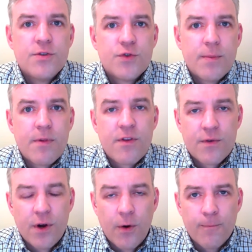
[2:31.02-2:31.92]
drip
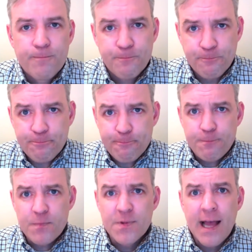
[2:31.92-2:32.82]
through.
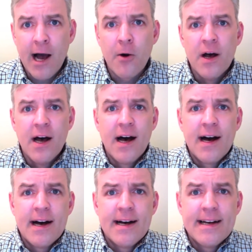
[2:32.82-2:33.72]
Now,
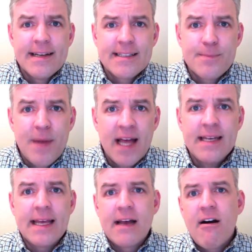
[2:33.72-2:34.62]

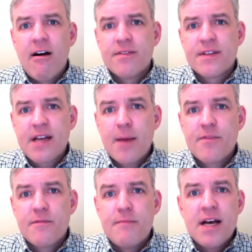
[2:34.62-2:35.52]
depending on the
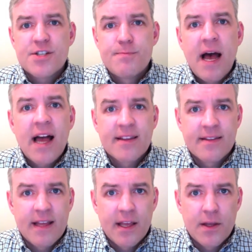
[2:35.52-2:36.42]
type of mesh bag
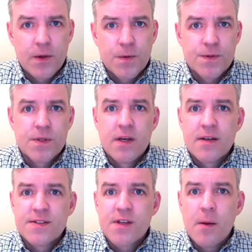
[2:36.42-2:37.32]
that they use,
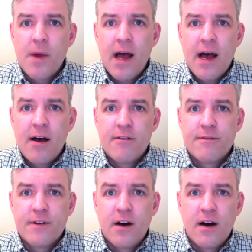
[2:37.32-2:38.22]
some
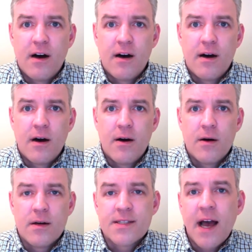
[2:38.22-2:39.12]
have
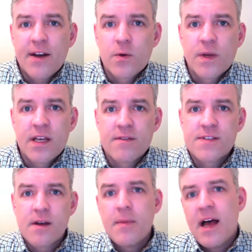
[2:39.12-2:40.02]
a tighter weave,
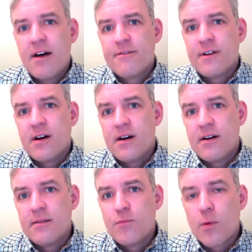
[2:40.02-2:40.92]
some have
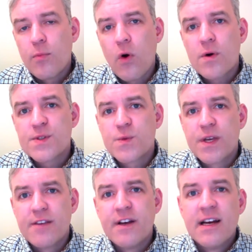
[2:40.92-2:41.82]
a more porous
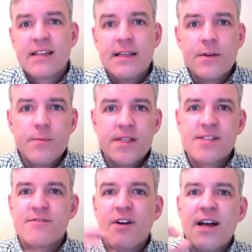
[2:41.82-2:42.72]
weave. Little
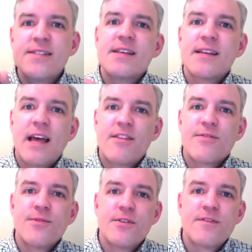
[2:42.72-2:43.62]
bits of rice can get
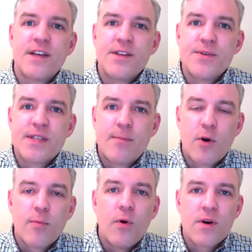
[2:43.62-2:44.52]
through if they use that
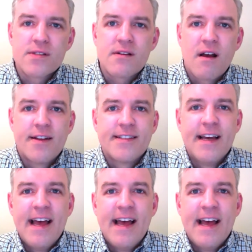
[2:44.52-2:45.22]
more porous kind.